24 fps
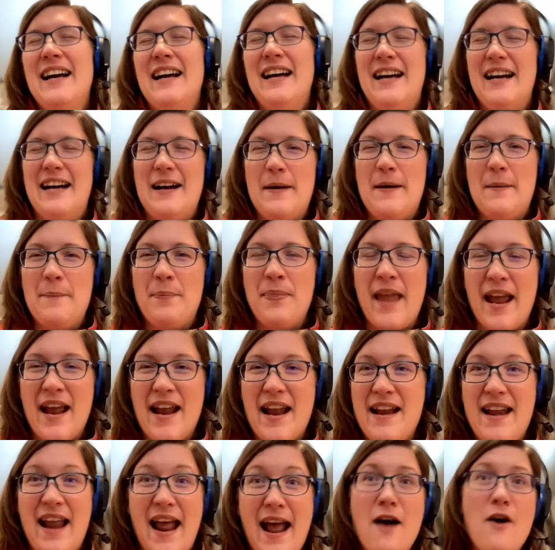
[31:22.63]

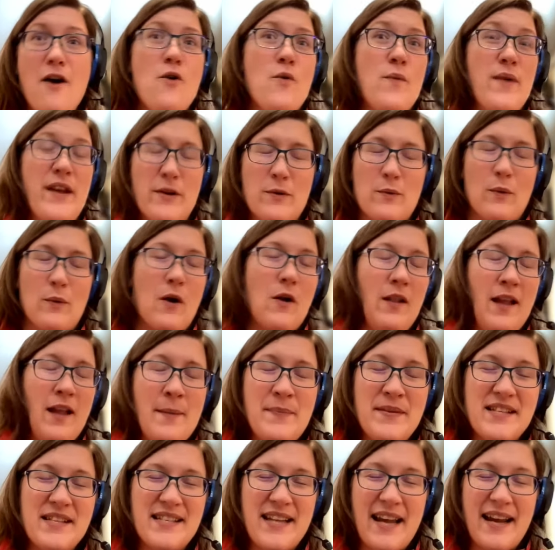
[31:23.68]
And now we can roll
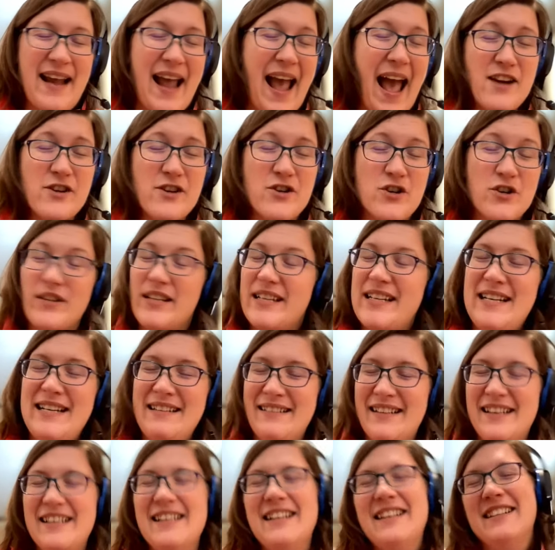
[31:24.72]
up and say, actually,
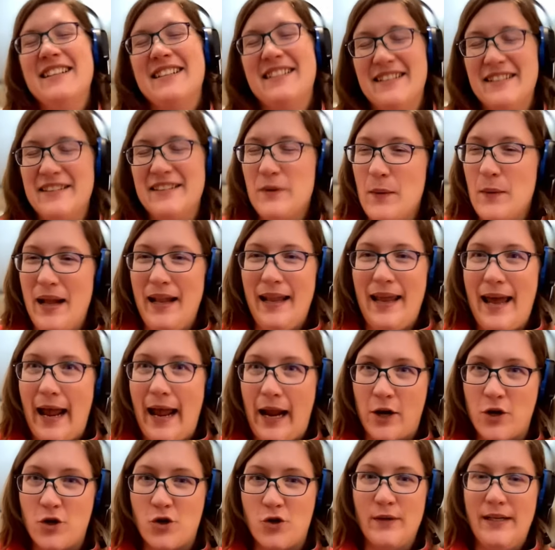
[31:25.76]
well,
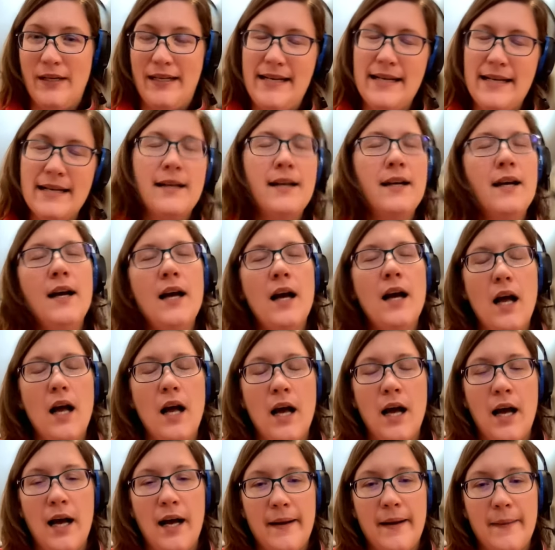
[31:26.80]
actually,
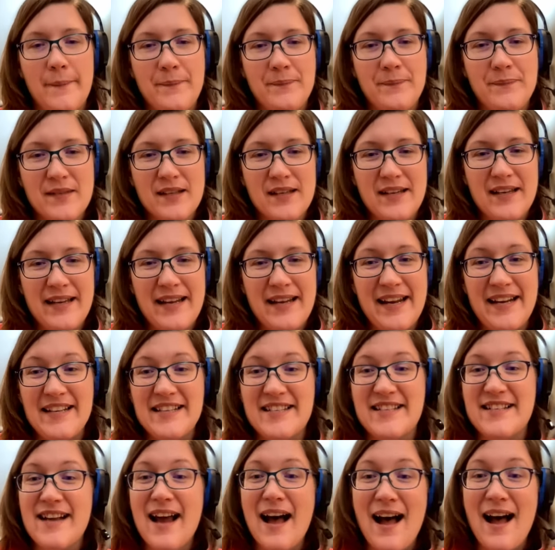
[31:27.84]
it
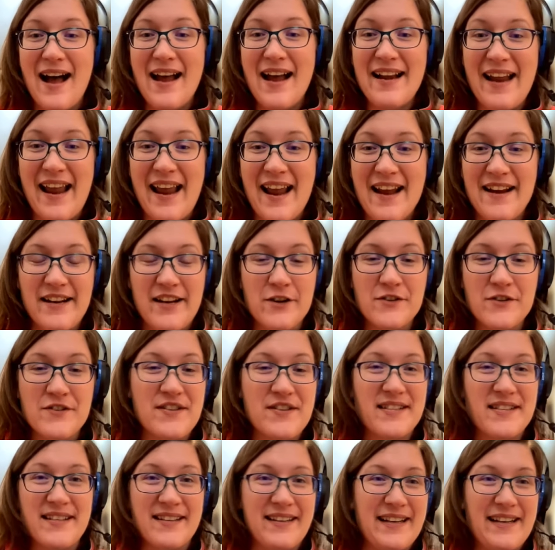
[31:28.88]
is not. And here's
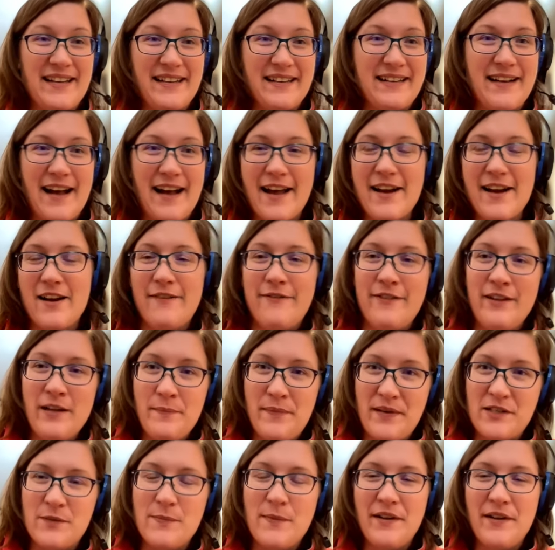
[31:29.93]
this like god-awful
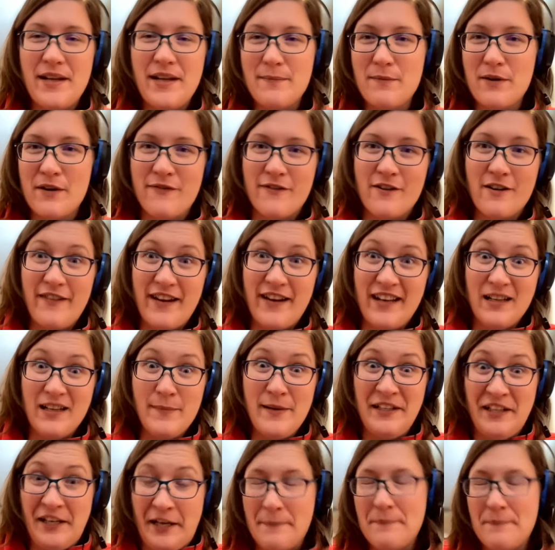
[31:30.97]
abysmal number for
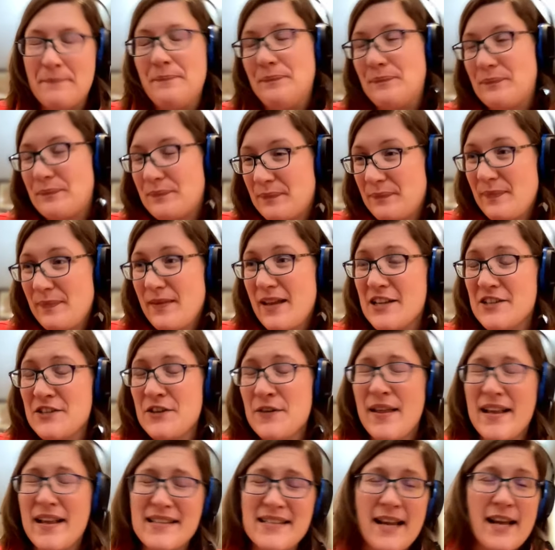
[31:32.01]
availability.
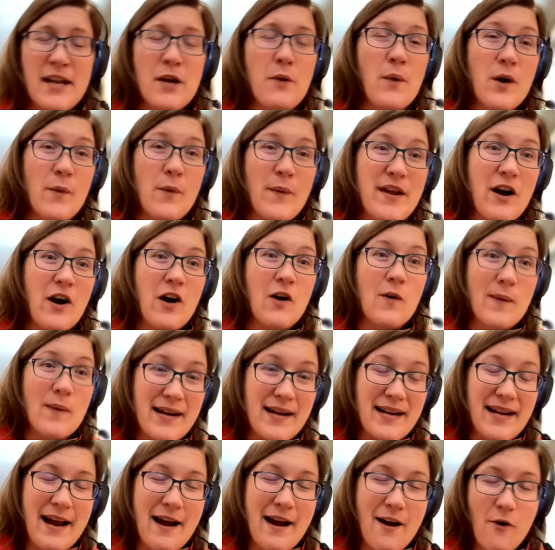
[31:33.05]
So that's kind of where we are
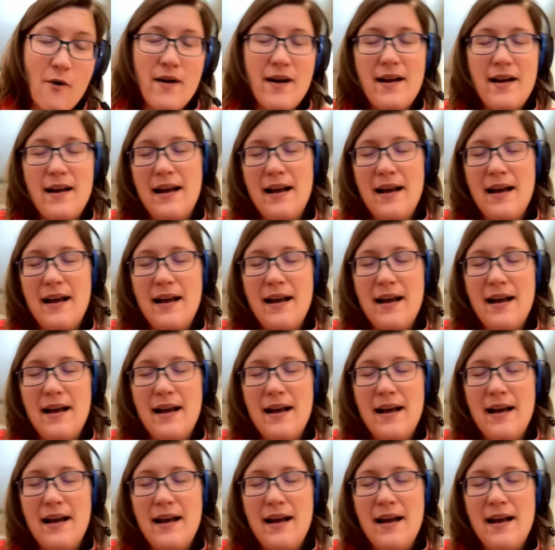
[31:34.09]
right now,